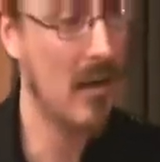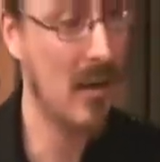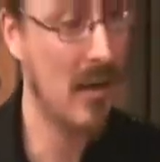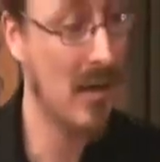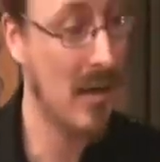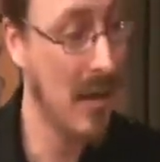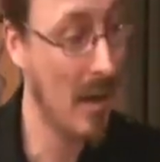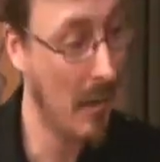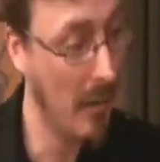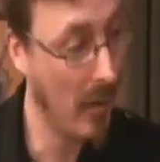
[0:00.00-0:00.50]
is
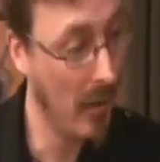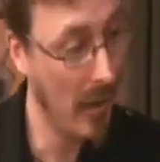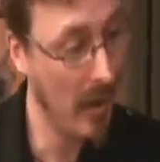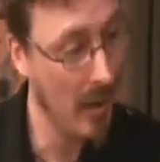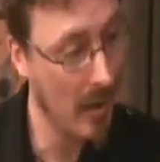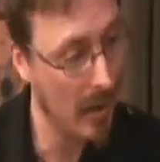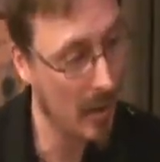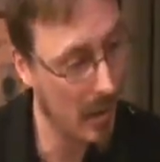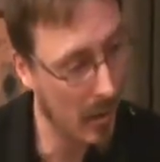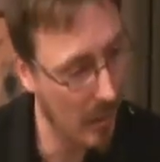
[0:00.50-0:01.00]
the same
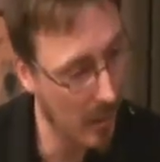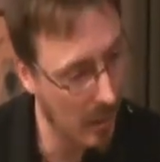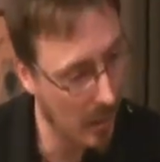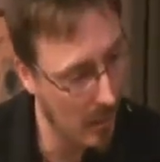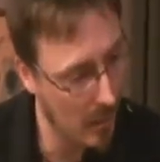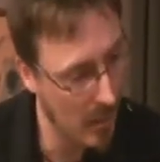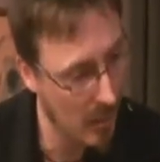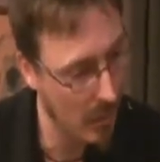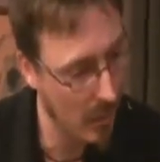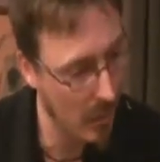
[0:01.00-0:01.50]
thing.
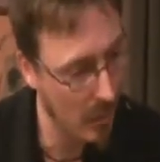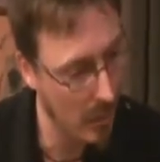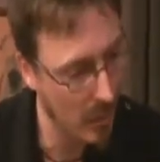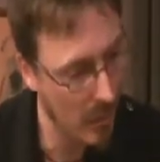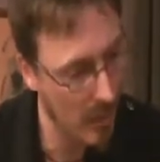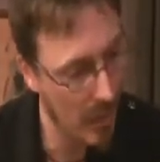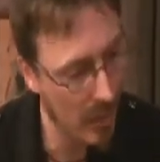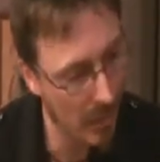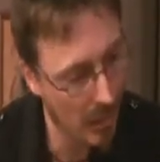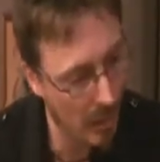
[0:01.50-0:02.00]
The string
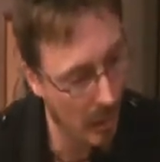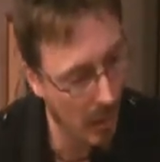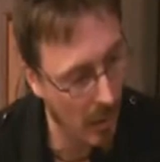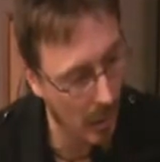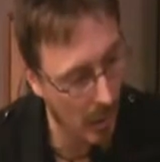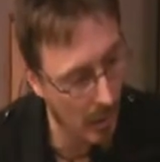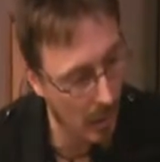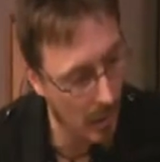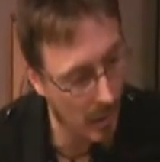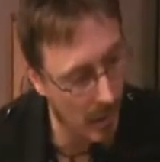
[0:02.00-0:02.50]
would get
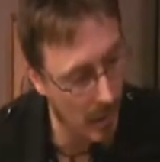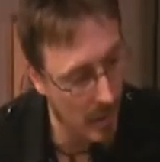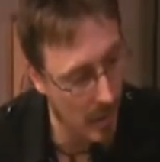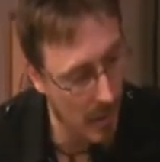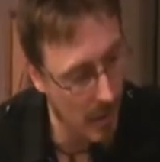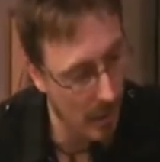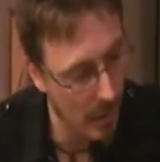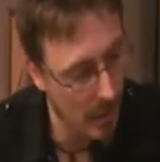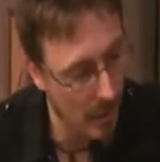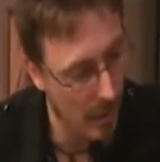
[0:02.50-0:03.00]
caught in the
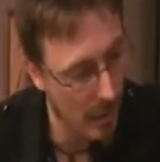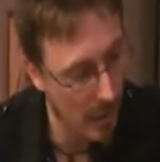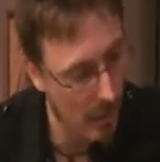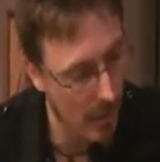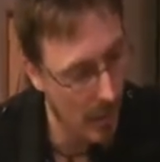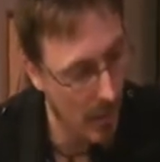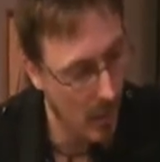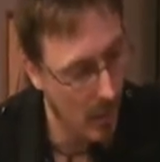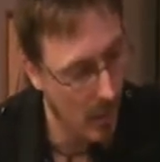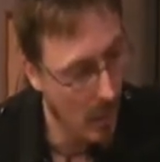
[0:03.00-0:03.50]
nut
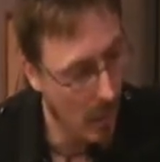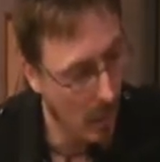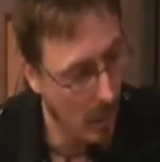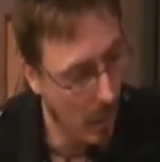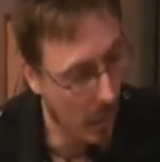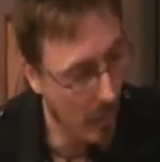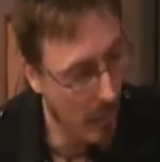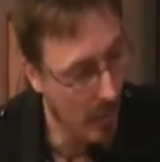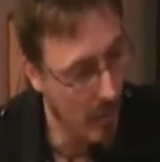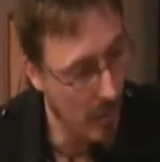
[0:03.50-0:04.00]
here,
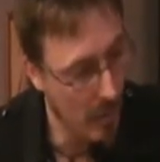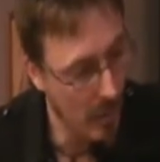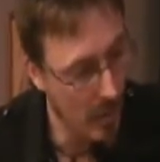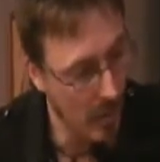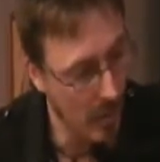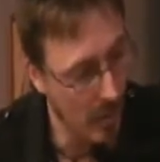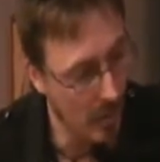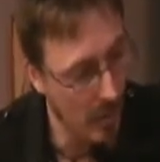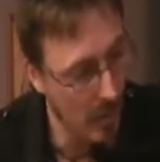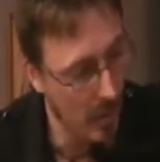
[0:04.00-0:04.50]
or the
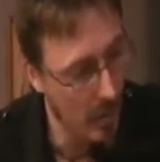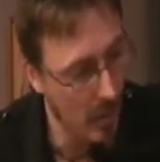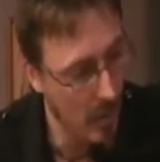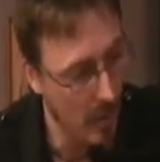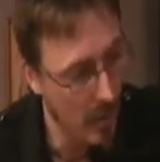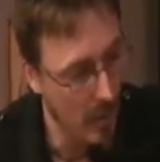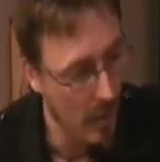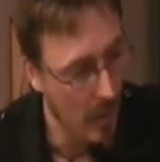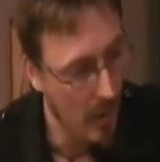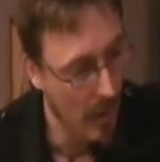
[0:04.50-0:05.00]
string
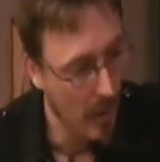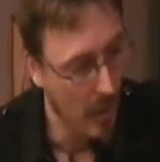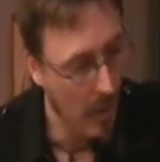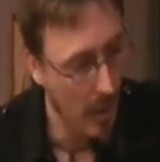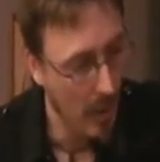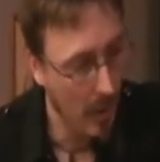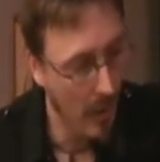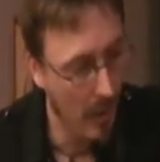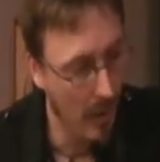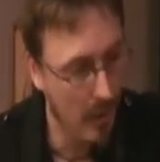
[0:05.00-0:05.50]
tree,
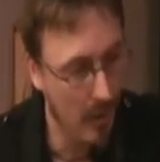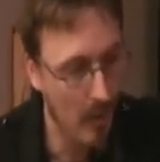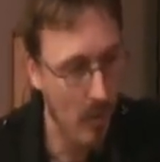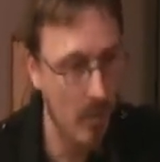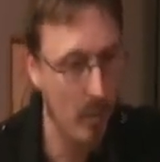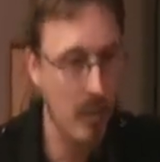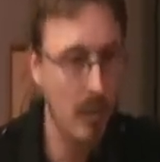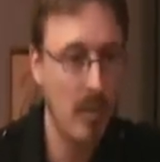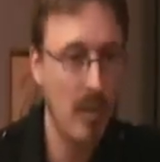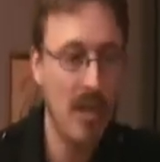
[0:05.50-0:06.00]
and
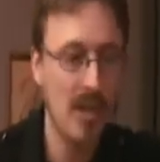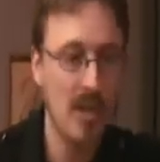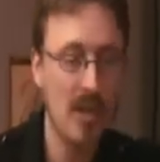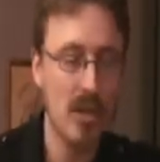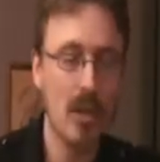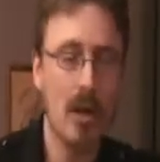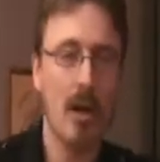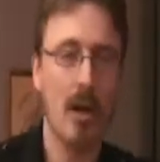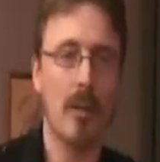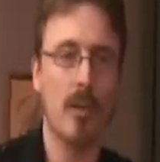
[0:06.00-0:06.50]
it would be
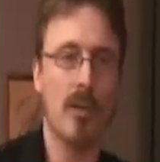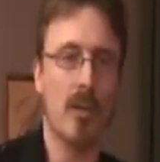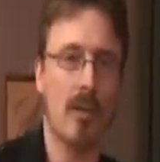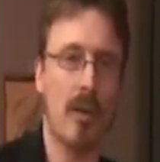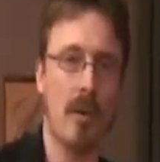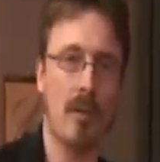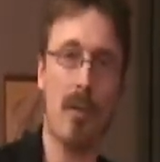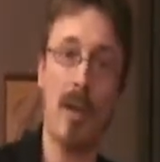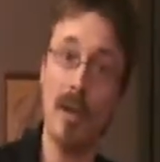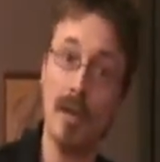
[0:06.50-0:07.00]
sharp.
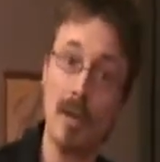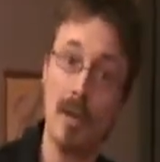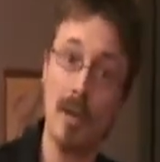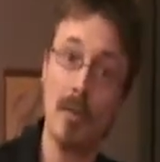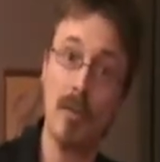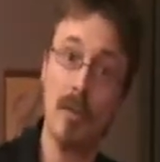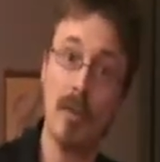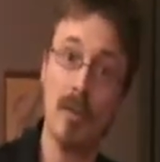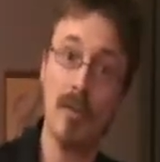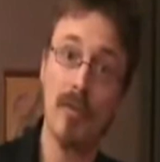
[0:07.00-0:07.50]
So I'd bend it
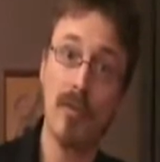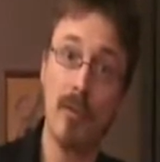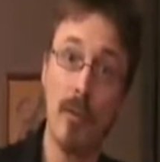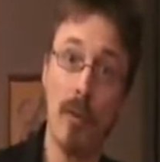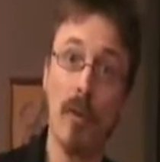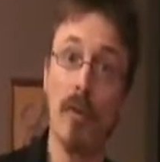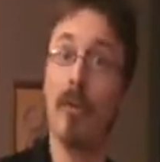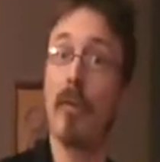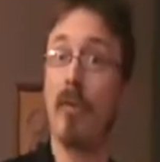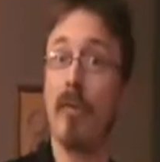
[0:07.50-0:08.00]
up to the
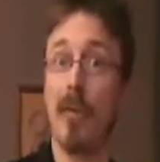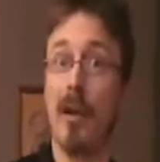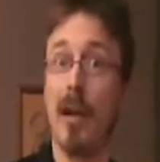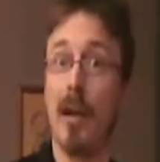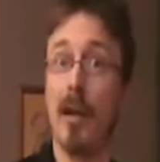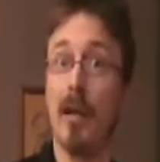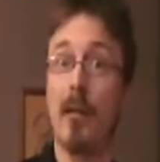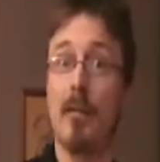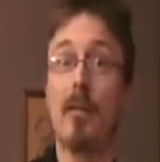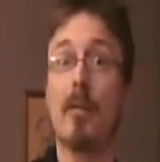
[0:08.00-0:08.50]
4th,
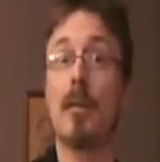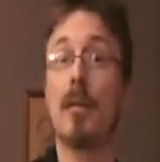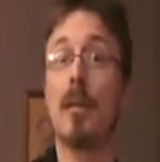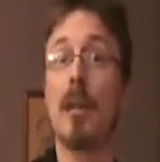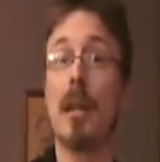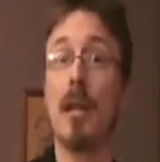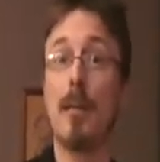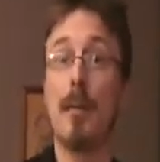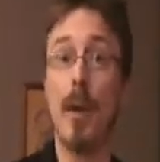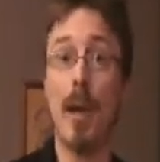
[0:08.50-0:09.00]
fine,
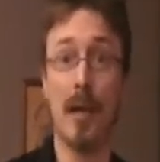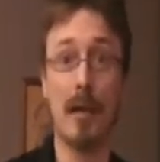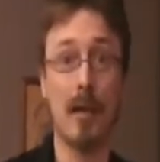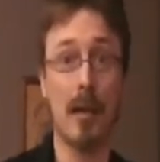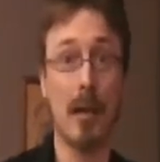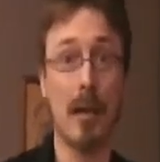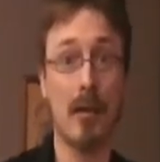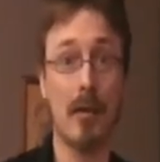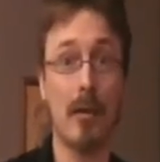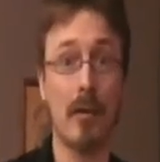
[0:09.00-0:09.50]
let it back
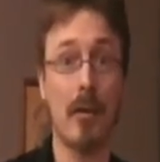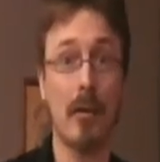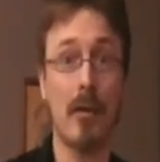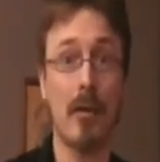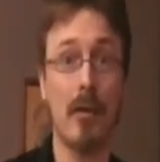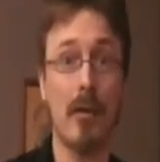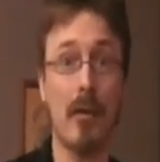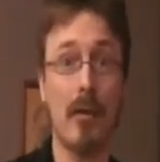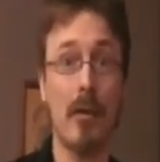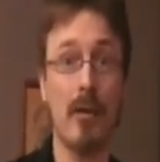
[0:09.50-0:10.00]
down to the
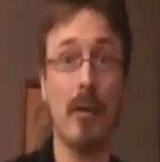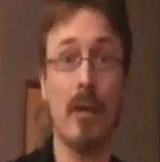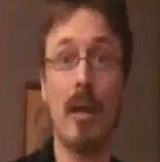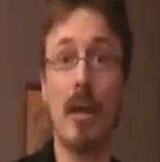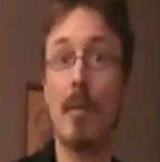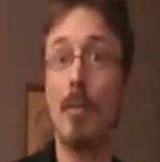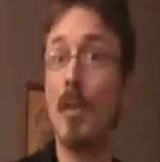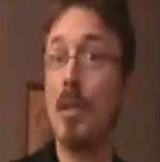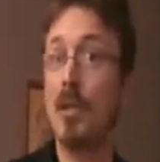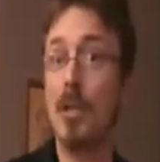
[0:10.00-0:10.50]
3rd,
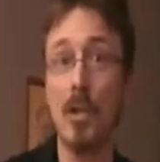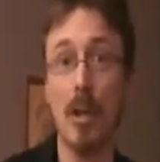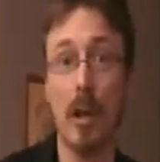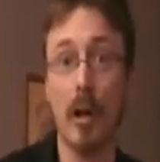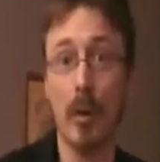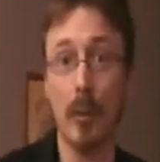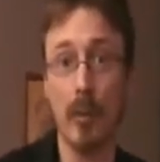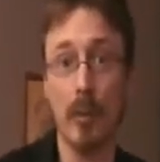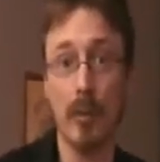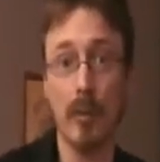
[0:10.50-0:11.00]
it'd be
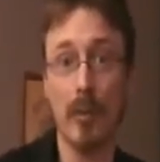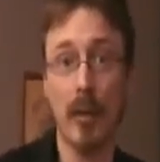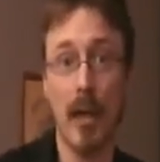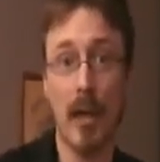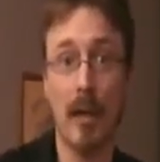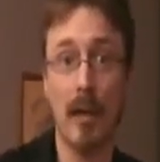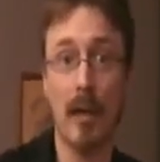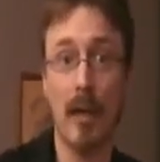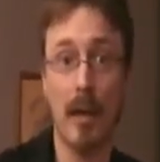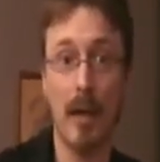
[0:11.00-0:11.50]
sharp.
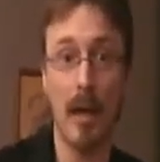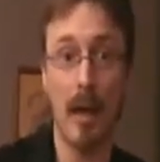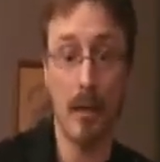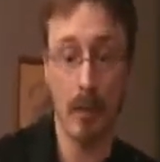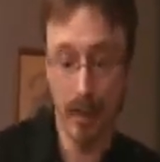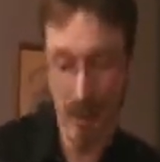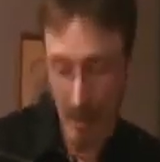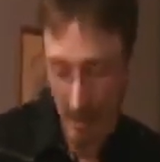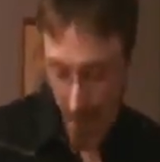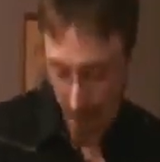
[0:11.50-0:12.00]
And then
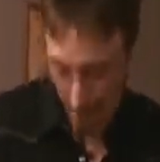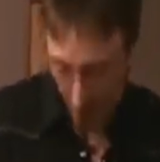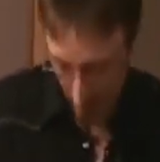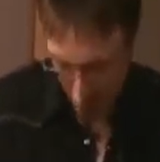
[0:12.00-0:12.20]
I would have